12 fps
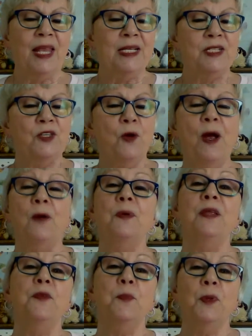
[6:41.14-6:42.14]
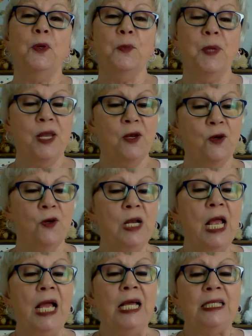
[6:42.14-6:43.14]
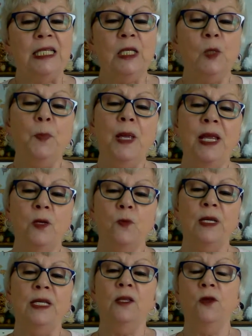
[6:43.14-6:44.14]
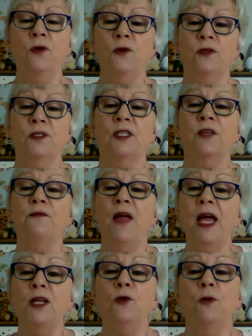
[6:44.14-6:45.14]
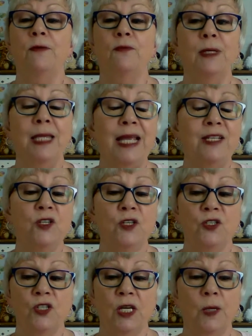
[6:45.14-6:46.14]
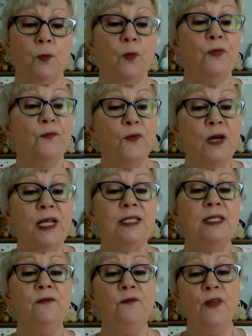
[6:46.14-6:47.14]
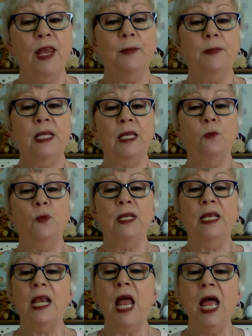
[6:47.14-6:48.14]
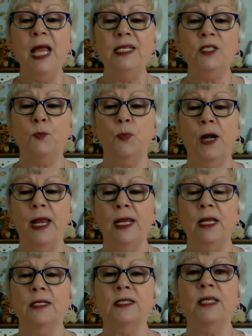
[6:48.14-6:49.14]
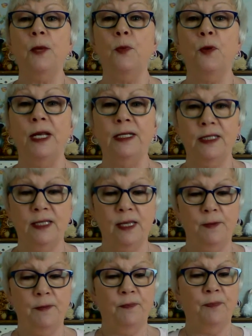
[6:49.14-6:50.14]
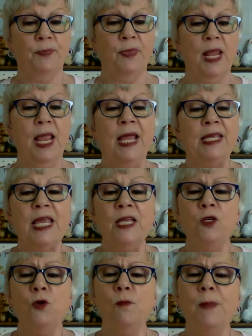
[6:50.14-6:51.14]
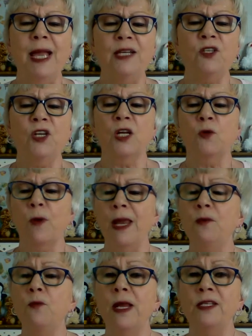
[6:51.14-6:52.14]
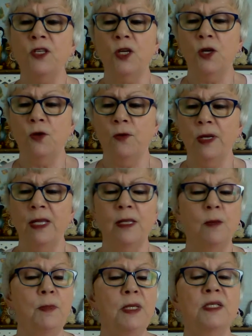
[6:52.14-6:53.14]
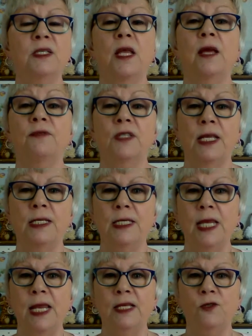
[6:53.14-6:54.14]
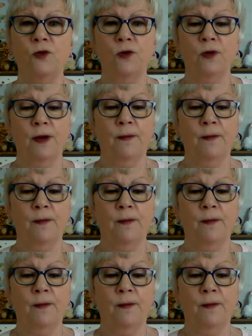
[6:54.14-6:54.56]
So I'll read the blurb here. Little Penguie learns the value of relationship with friends and family when an ice break separates them. Can you imagine a great rescue in the midst of sudden danger?